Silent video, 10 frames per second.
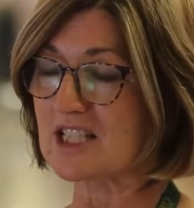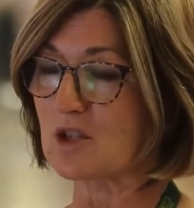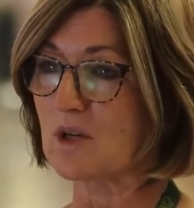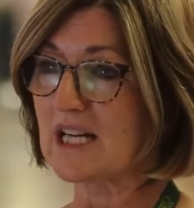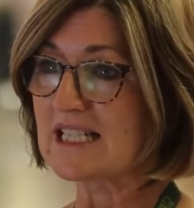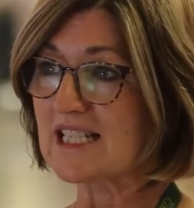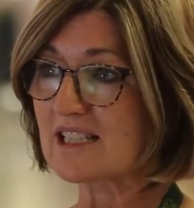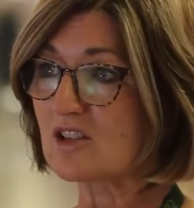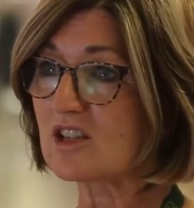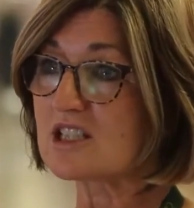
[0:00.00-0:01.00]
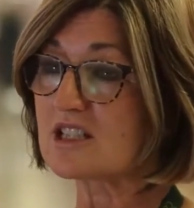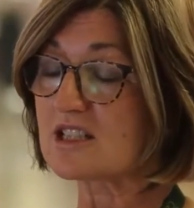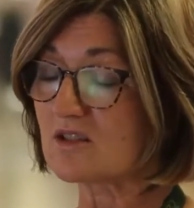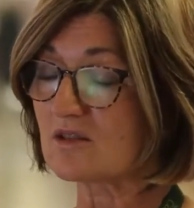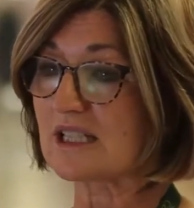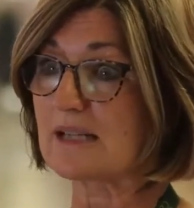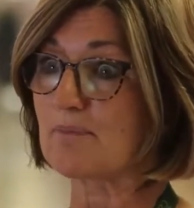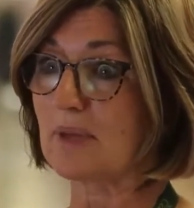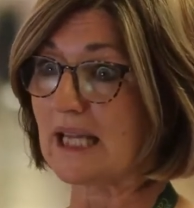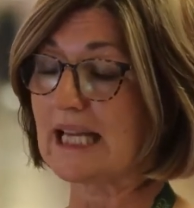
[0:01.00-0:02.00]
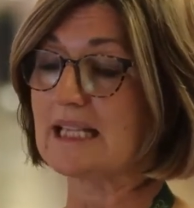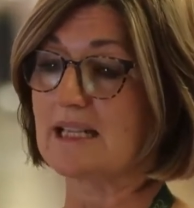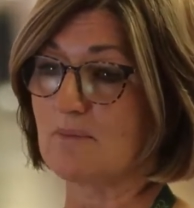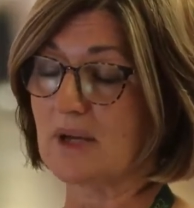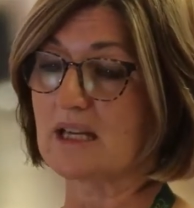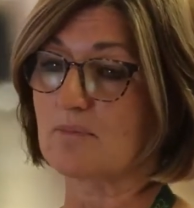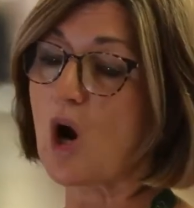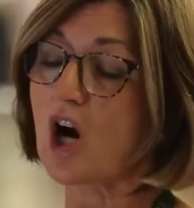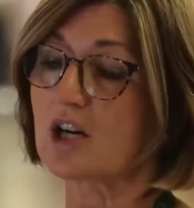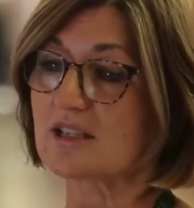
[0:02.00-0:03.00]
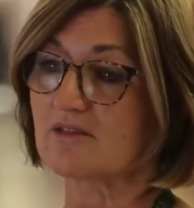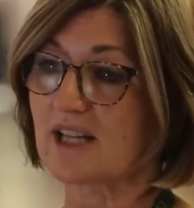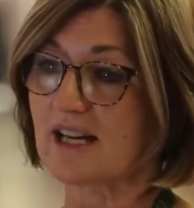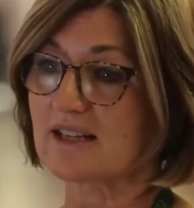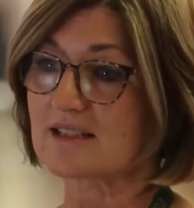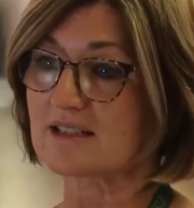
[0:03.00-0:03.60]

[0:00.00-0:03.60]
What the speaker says: So technology certainly played a big part of that.